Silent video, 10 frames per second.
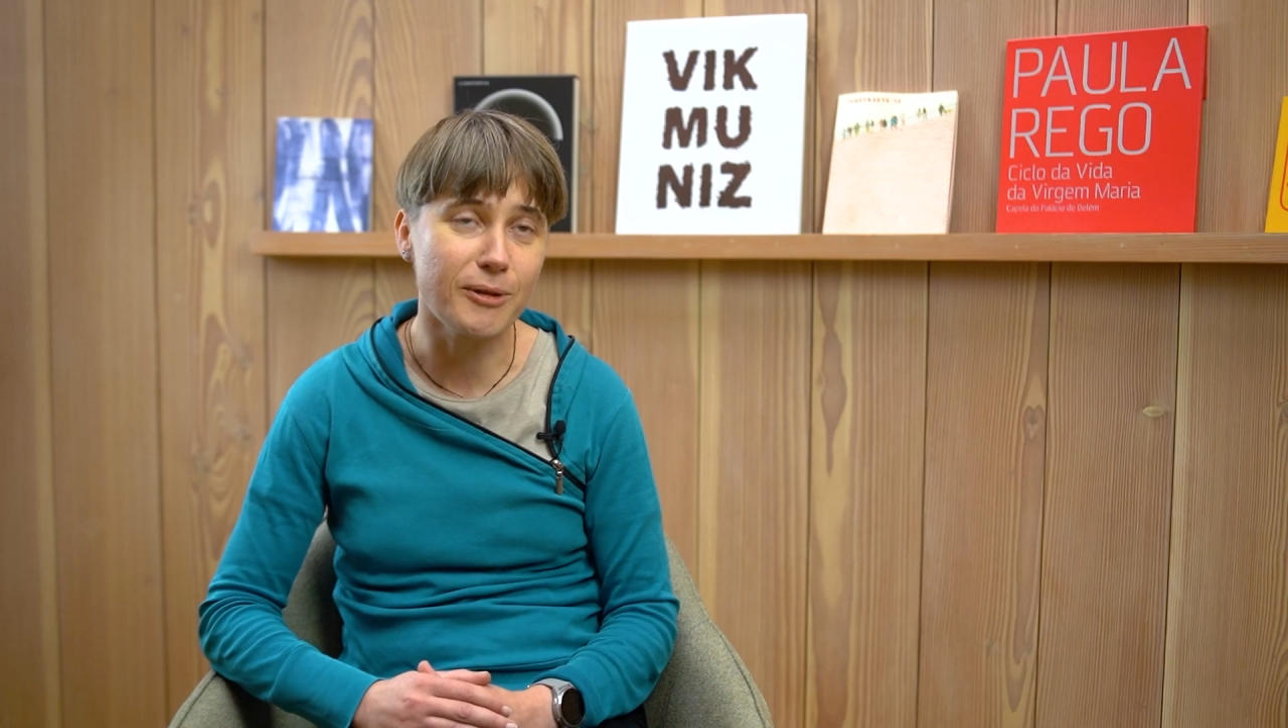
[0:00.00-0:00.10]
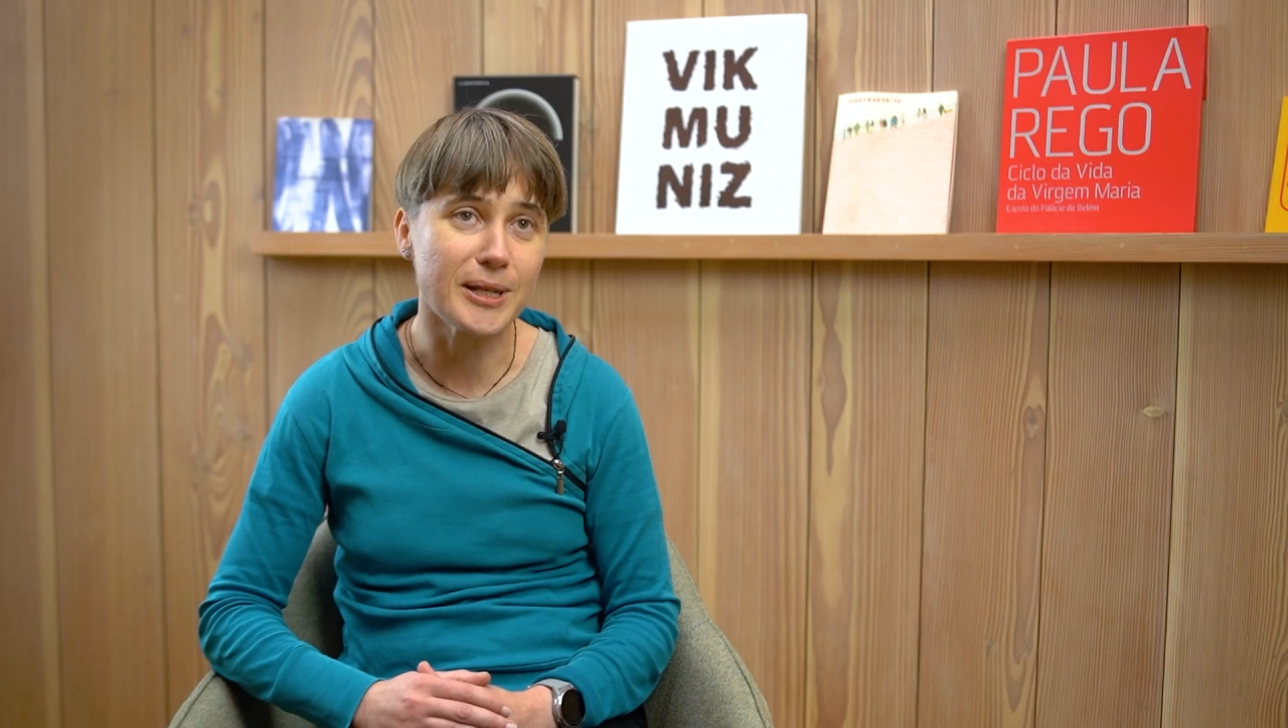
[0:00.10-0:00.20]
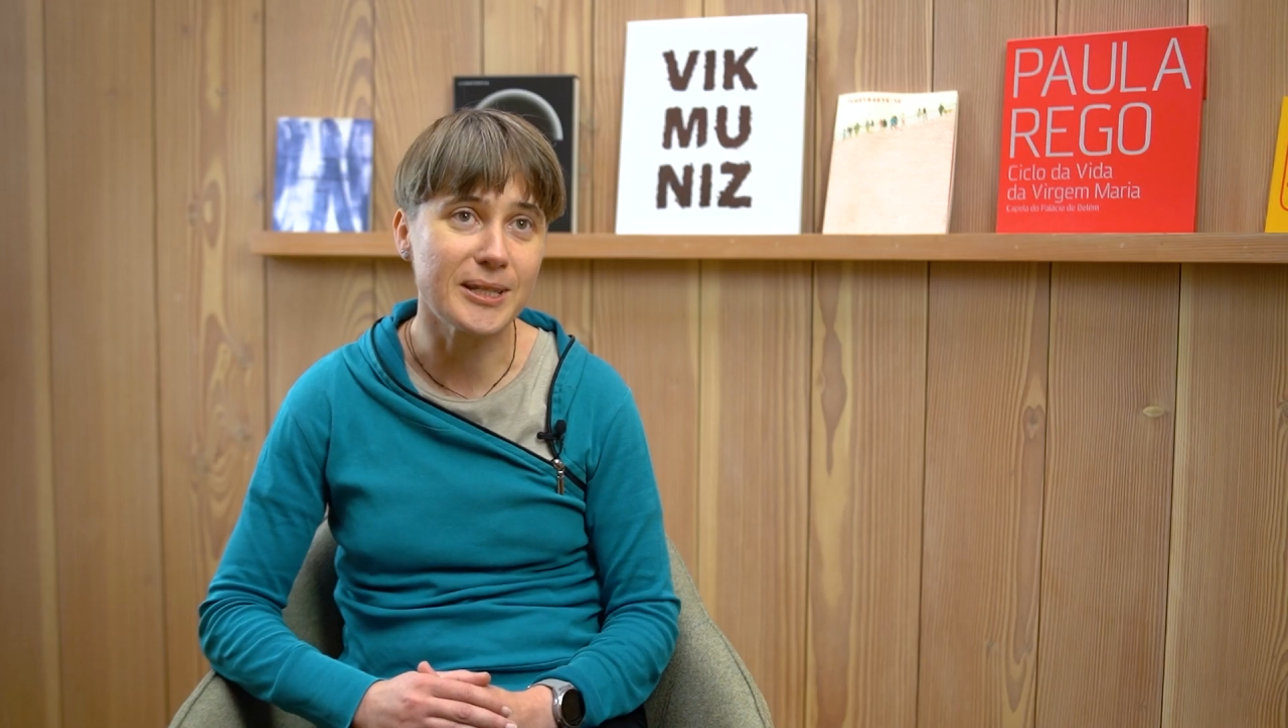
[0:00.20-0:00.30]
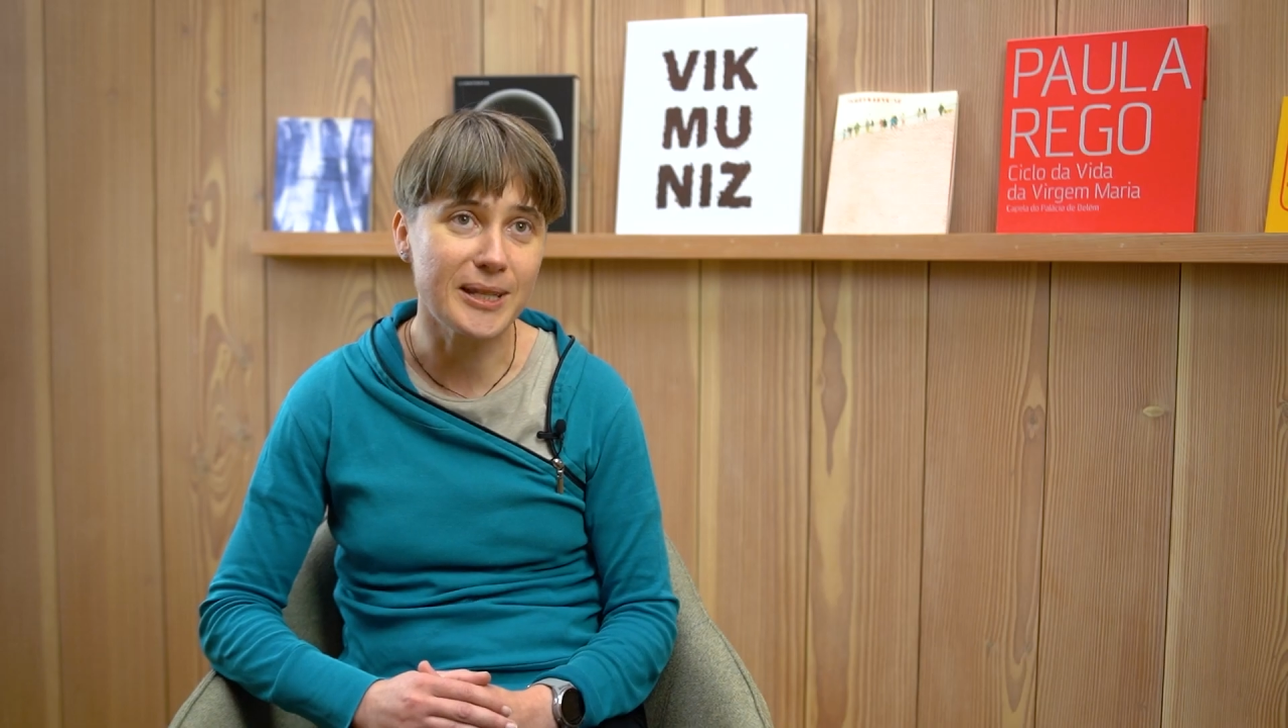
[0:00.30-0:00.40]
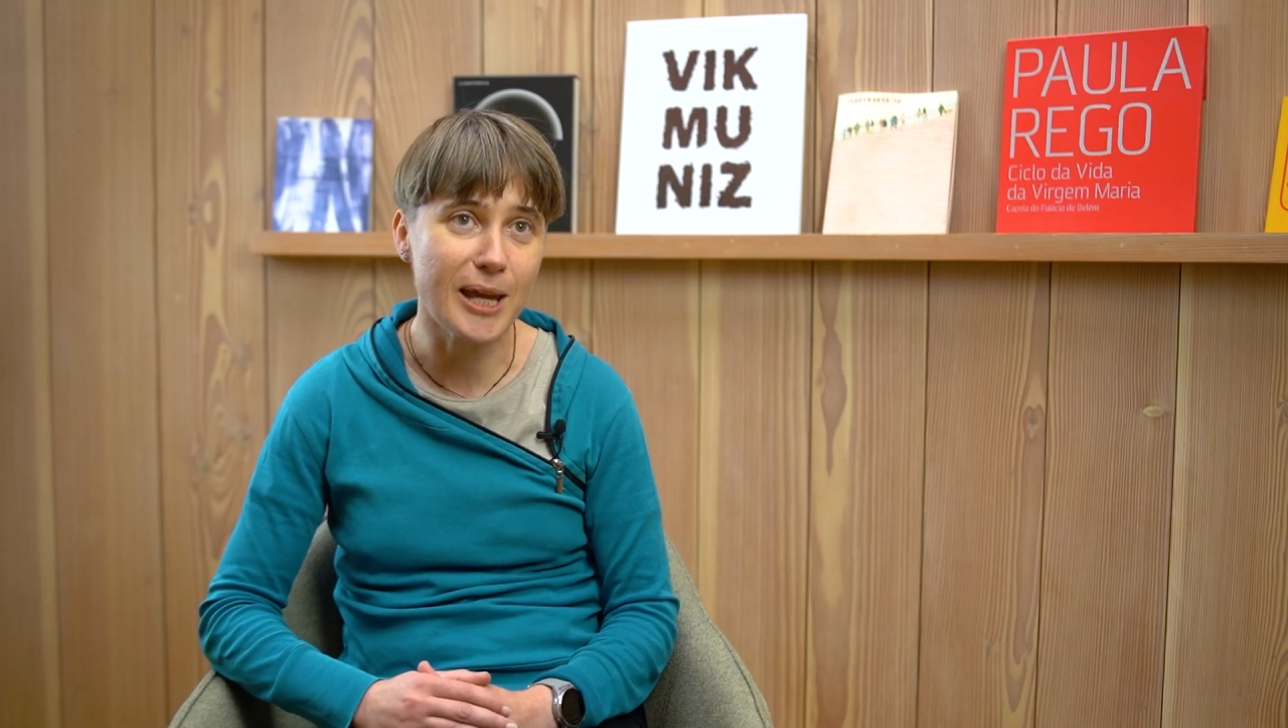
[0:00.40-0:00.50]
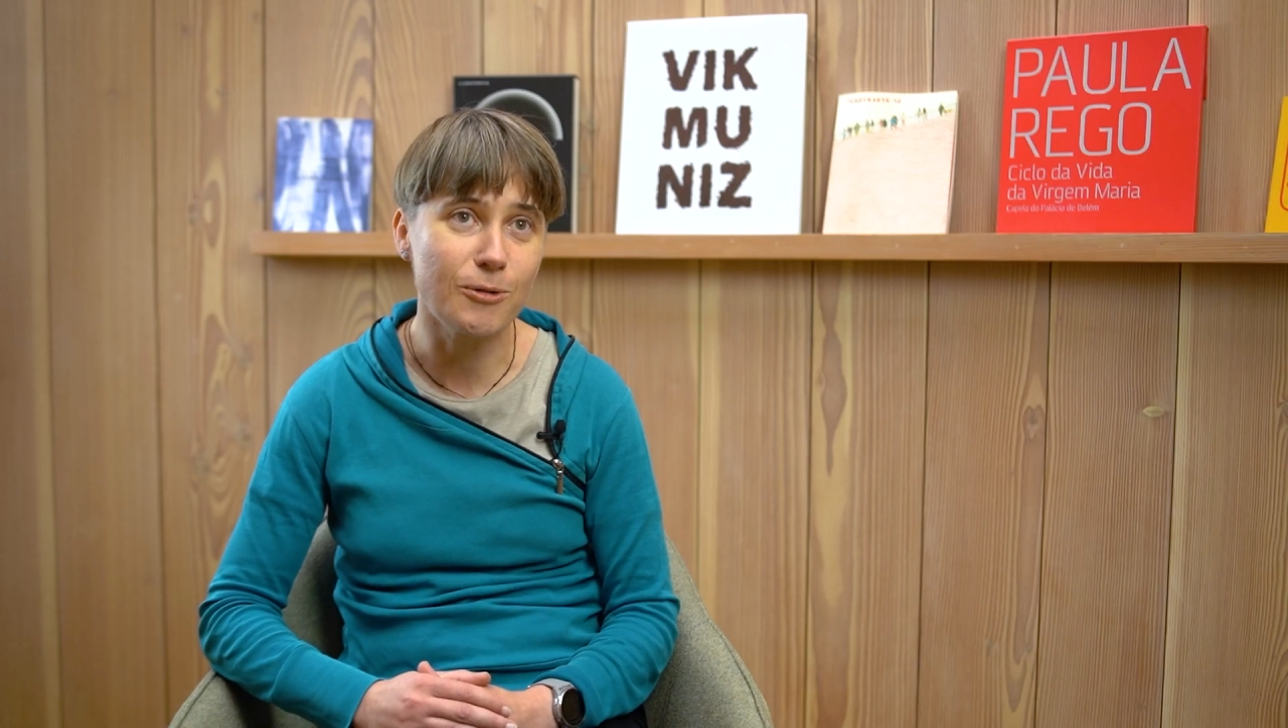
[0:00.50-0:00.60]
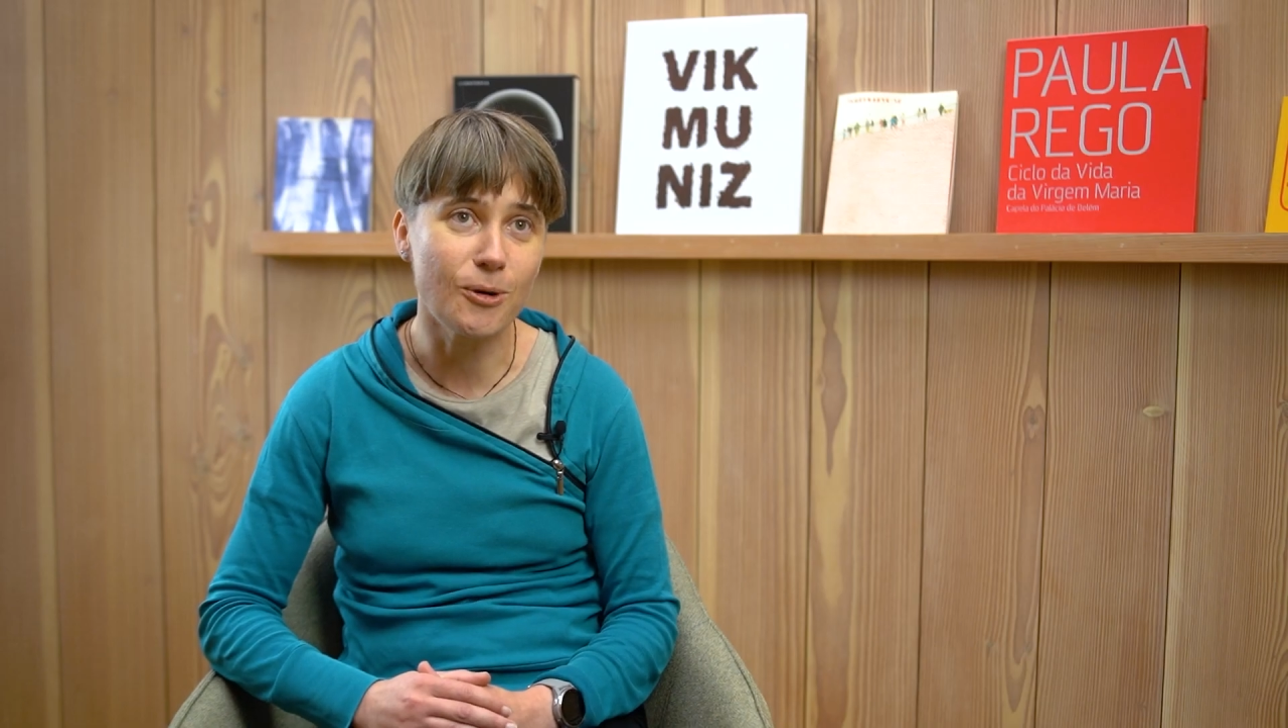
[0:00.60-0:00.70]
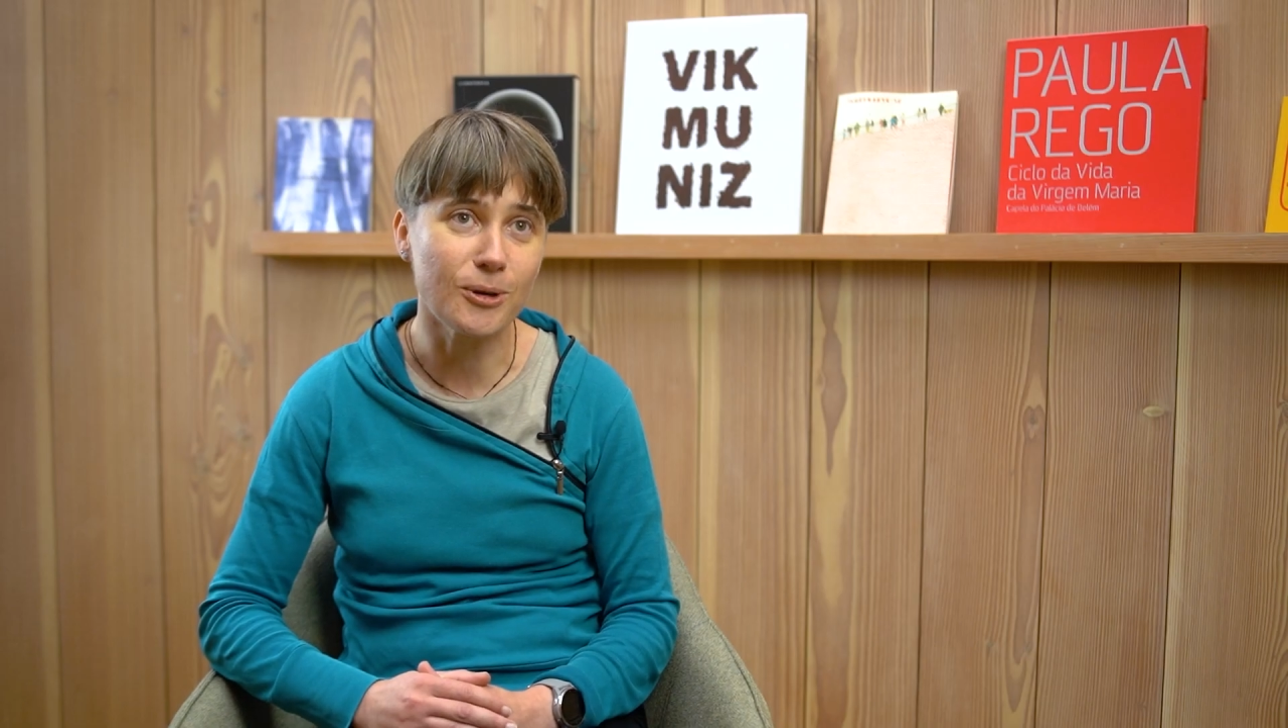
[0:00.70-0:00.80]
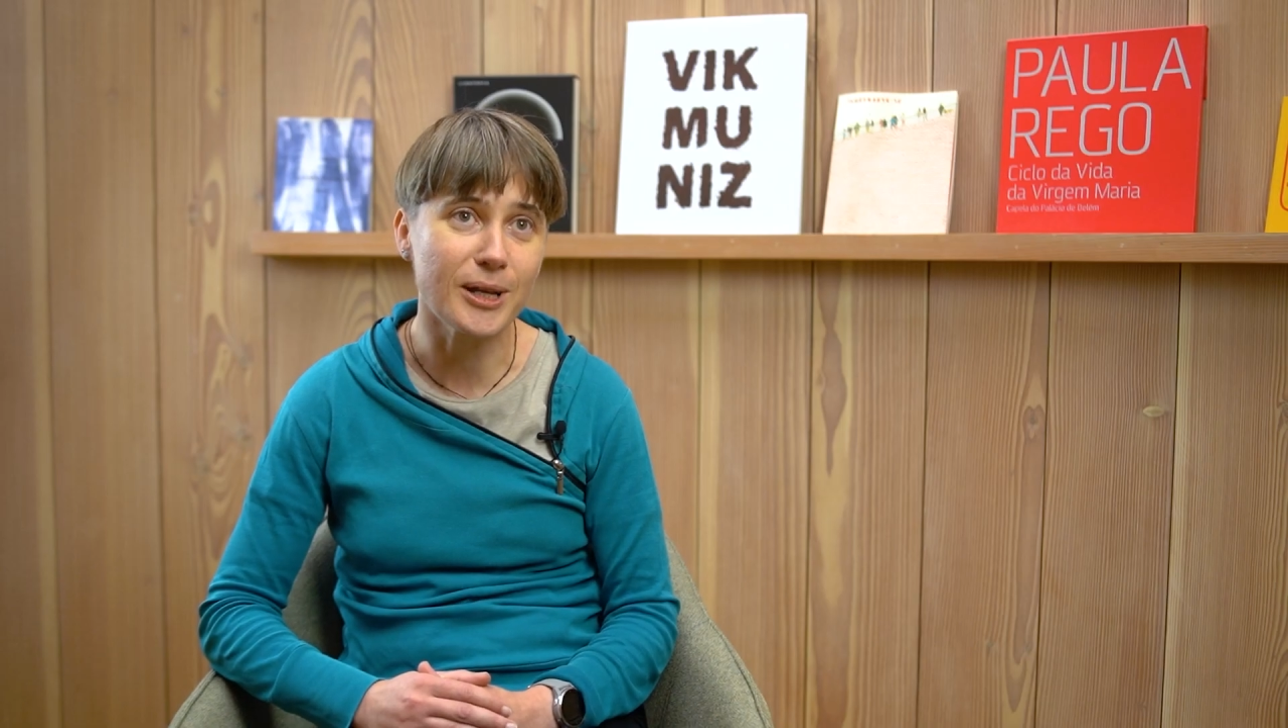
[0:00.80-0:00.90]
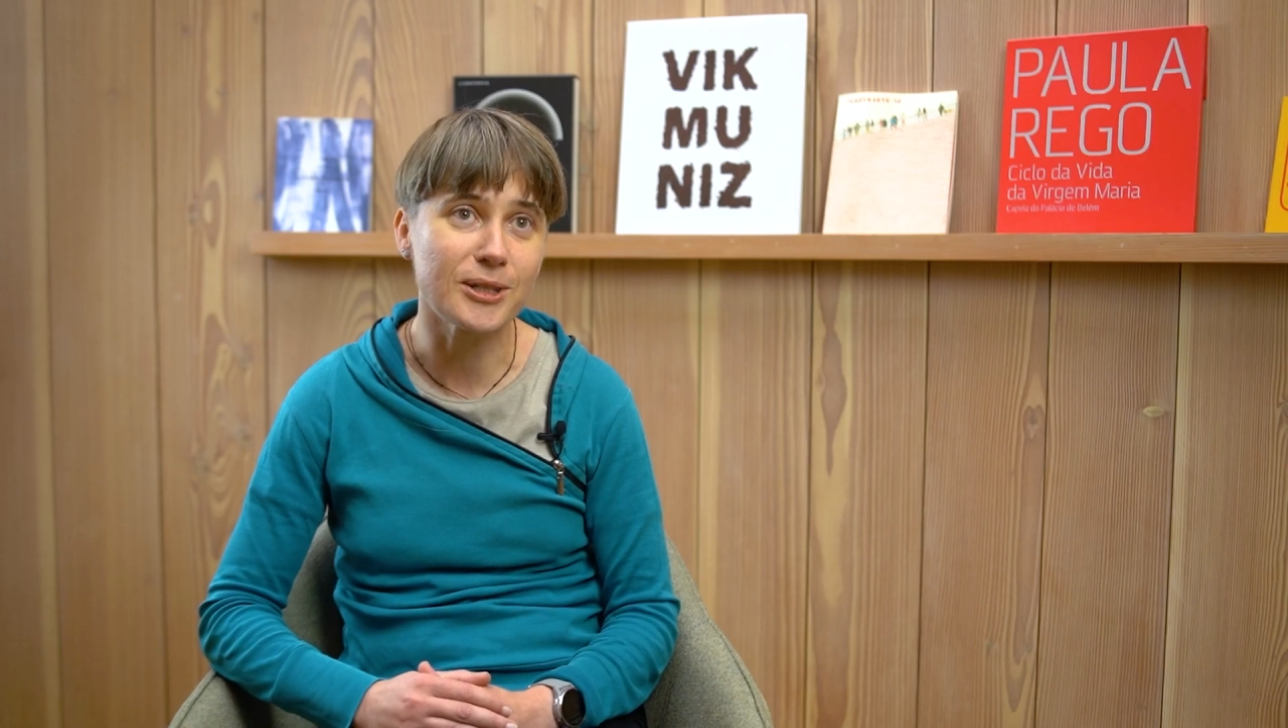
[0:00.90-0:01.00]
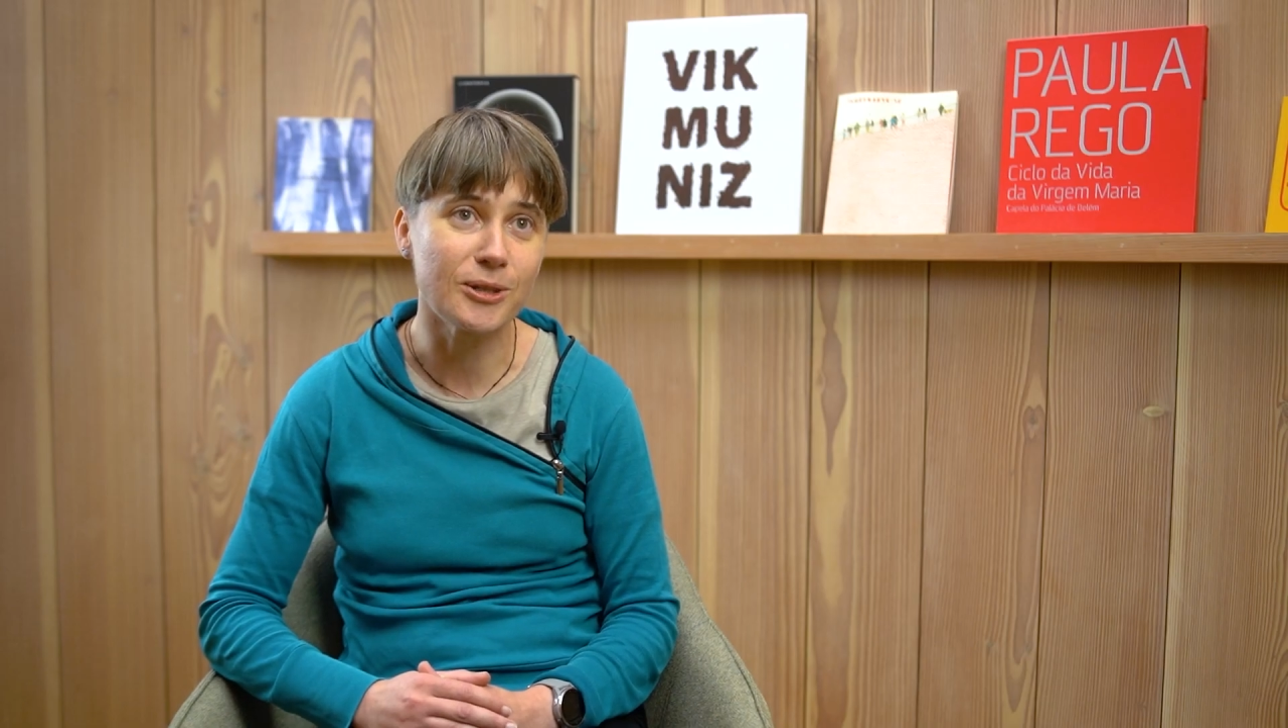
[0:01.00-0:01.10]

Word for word: stakeholders